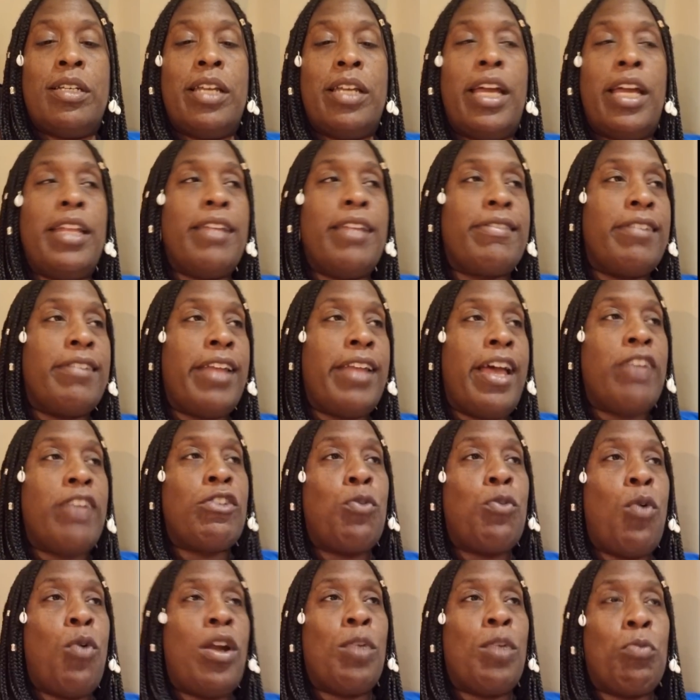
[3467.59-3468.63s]
in this last
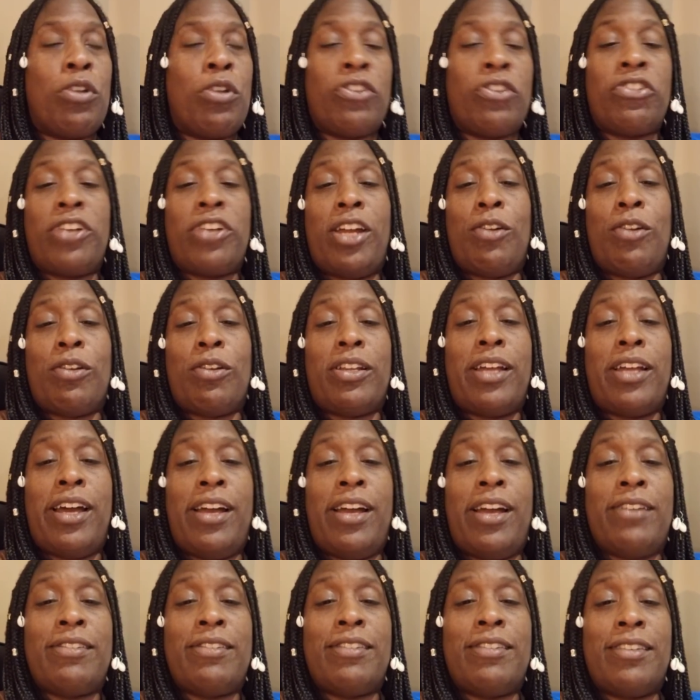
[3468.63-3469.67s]
quantum work shadow
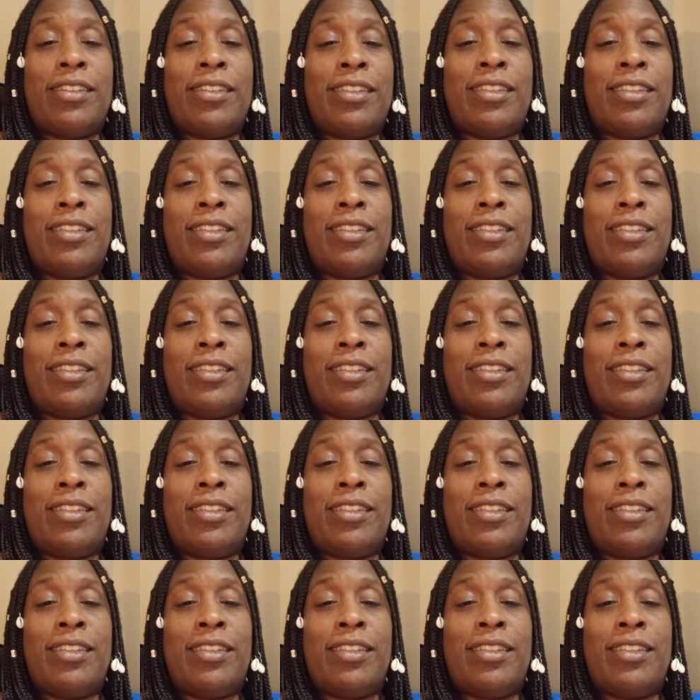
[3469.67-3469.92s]
class